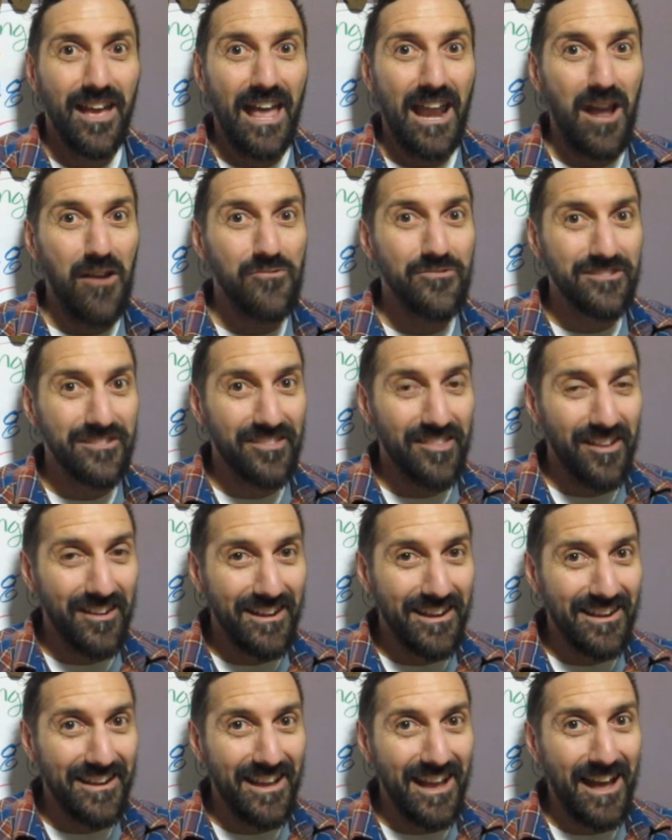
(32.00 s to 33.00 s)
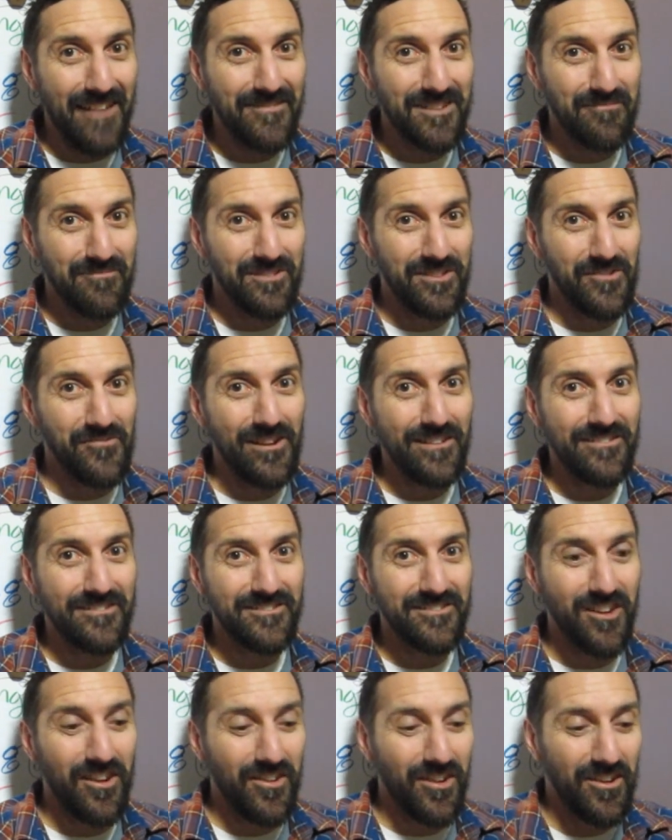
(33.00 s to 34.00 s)
And I was lucky to have something to write
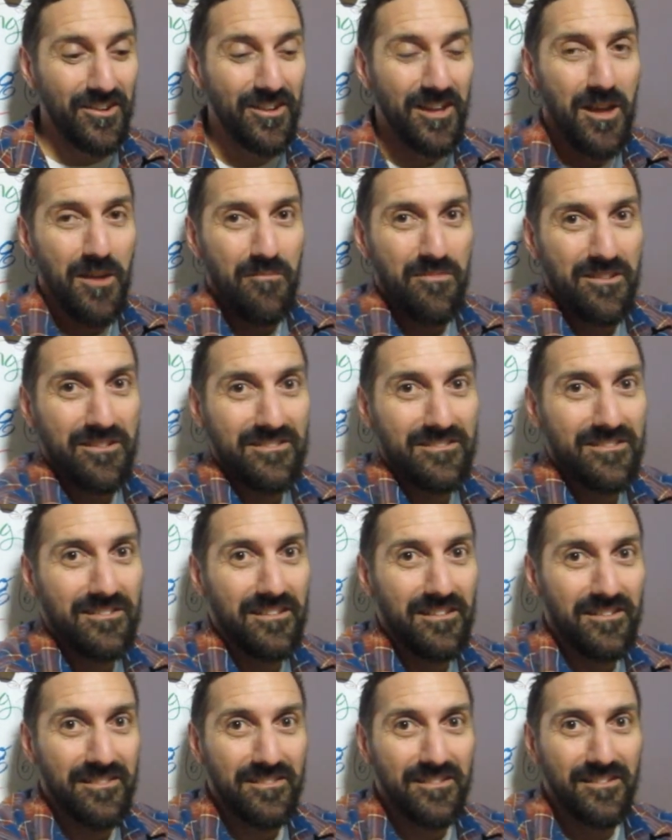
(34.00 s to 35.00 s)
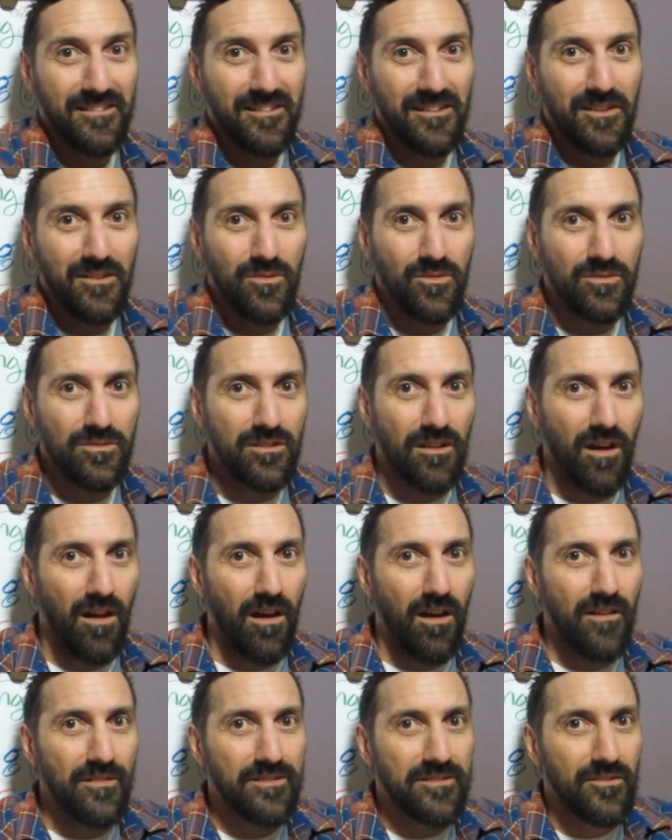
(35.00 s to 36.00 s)
the song on because this was
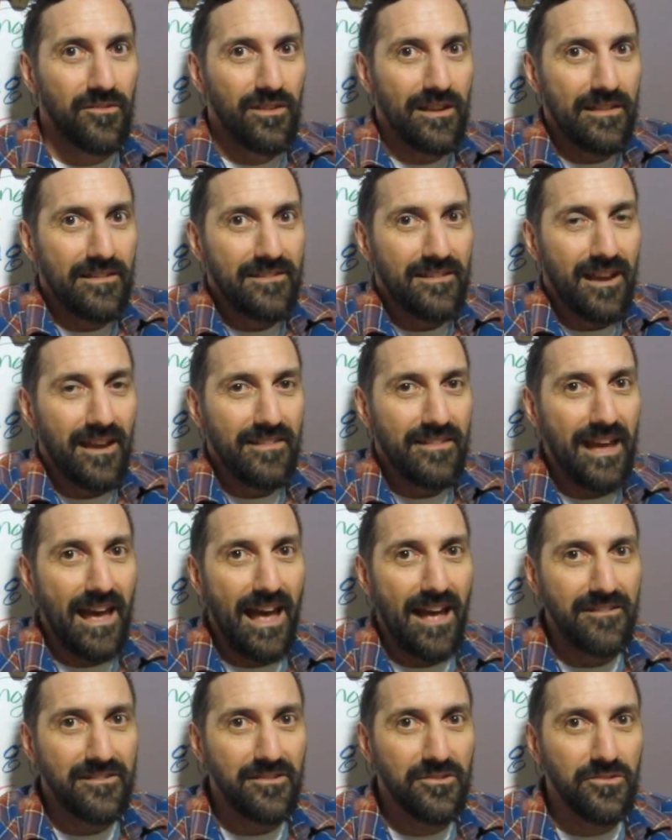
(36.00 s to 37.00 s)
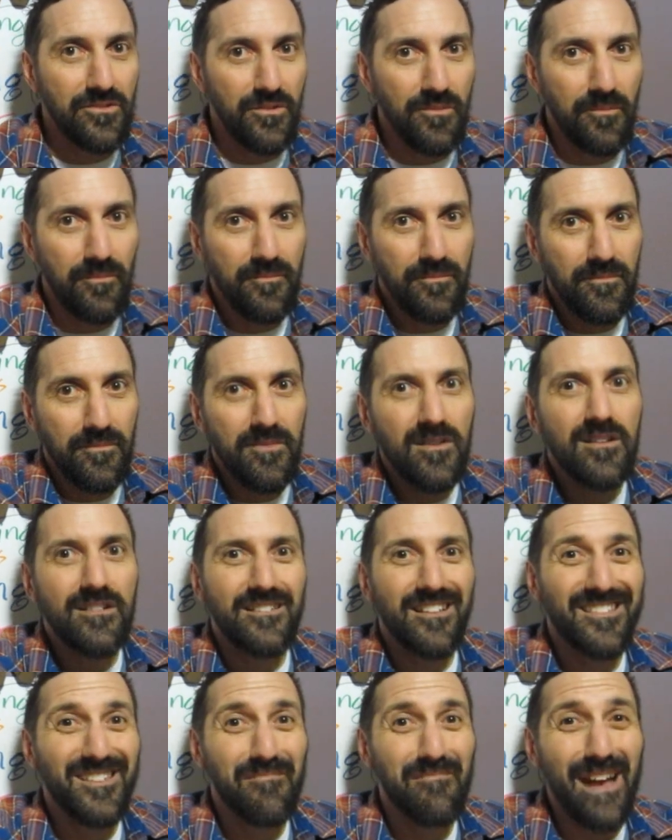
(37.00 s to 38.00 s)
also inside the hat too,
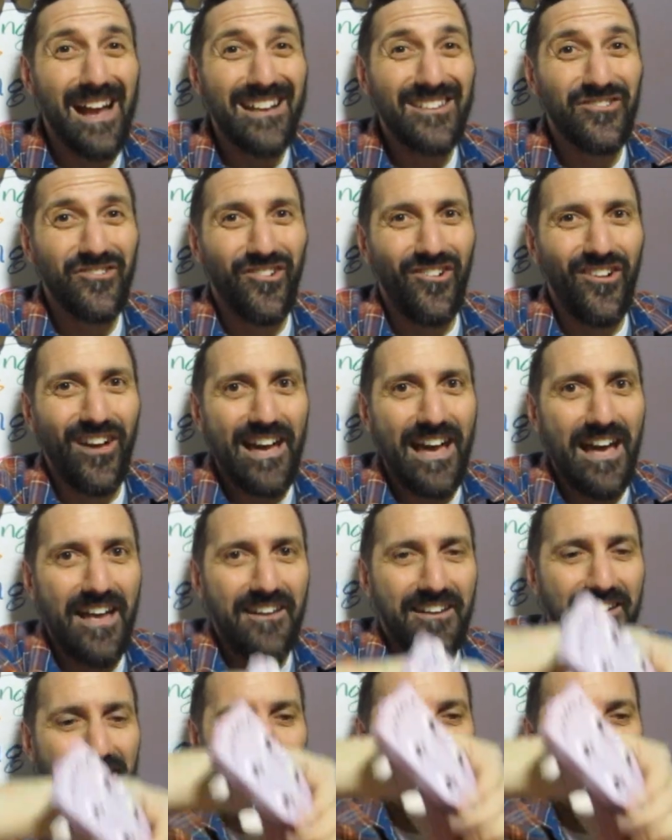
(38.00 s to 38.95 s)
because that's a magical hat.